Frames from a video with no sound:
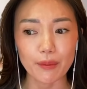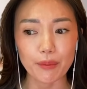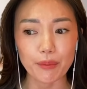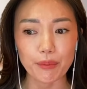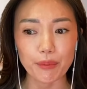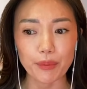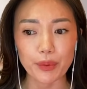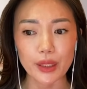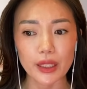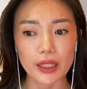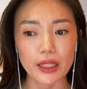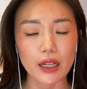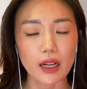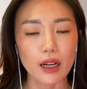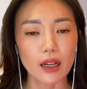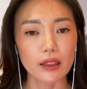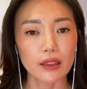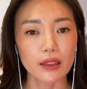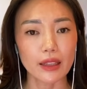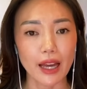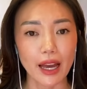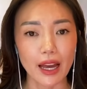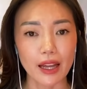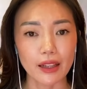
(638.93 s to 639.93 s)
be
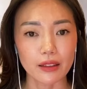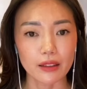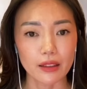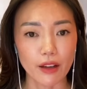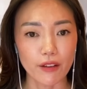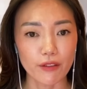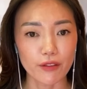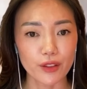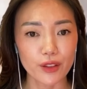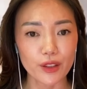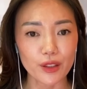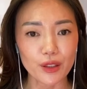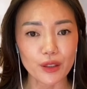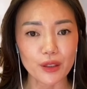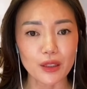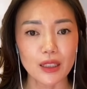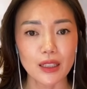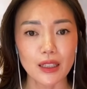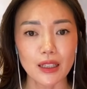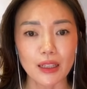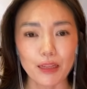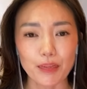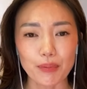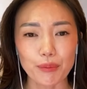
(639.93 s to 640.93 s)
on that level.
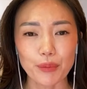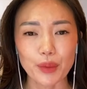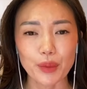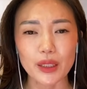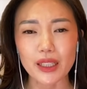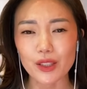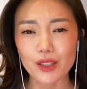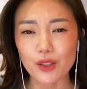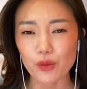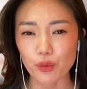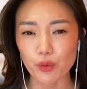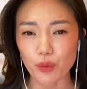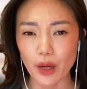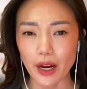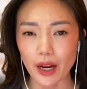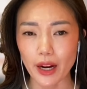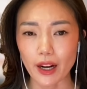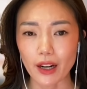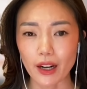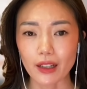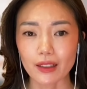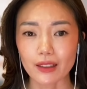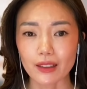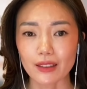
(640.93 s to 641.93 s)
But that's
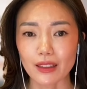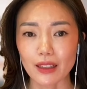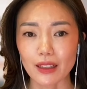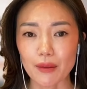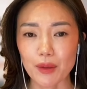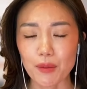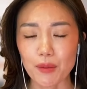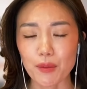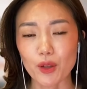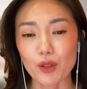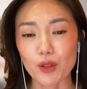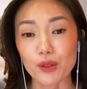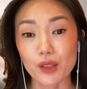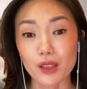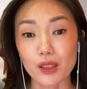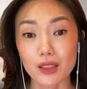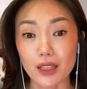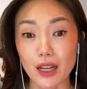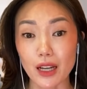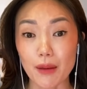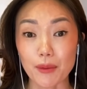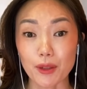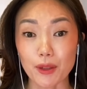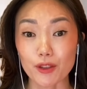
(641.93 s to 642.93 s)
rare. I mean, most of
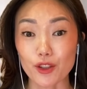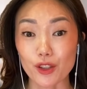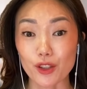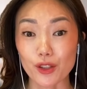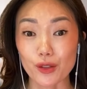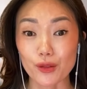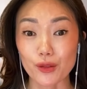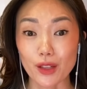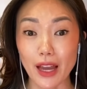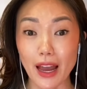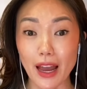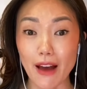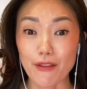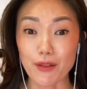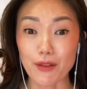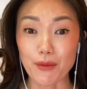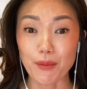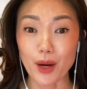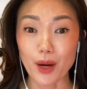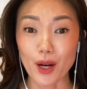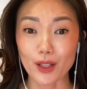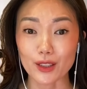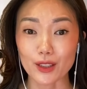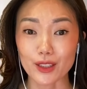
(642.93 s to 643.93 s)
the time, I'll just have a
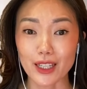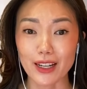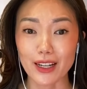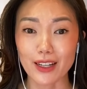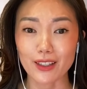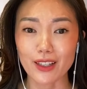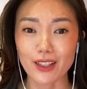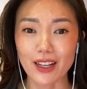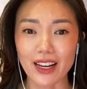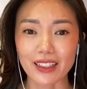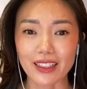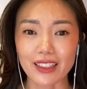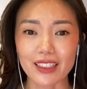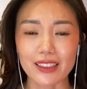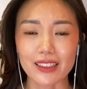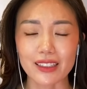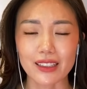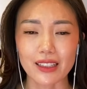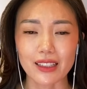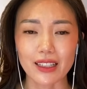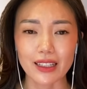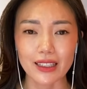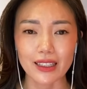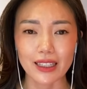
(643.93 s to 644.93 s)
mocktail and
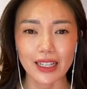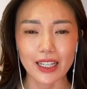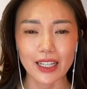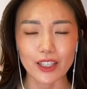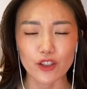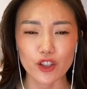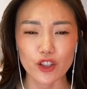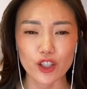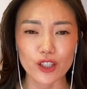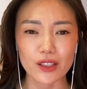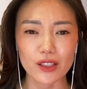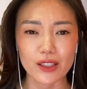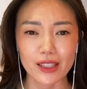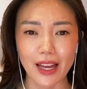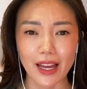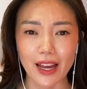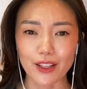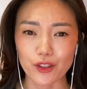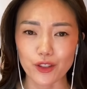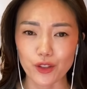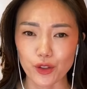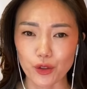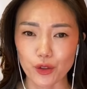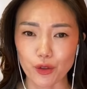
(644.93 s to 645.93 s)
it itches
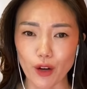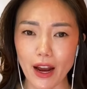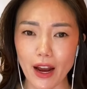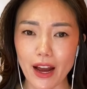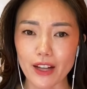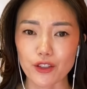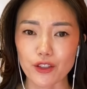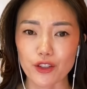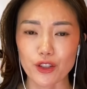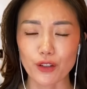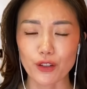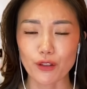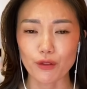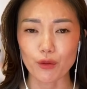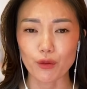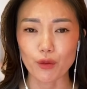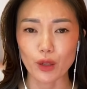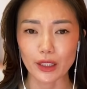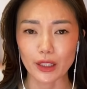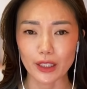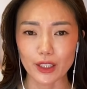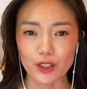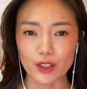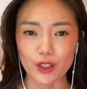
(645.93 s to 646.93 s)
that scratch of
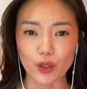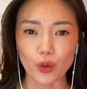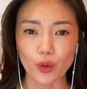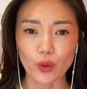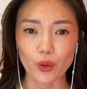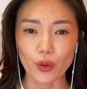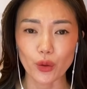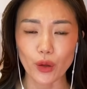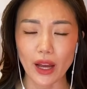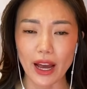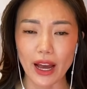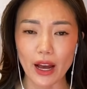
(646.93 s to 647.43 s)
wanting to hold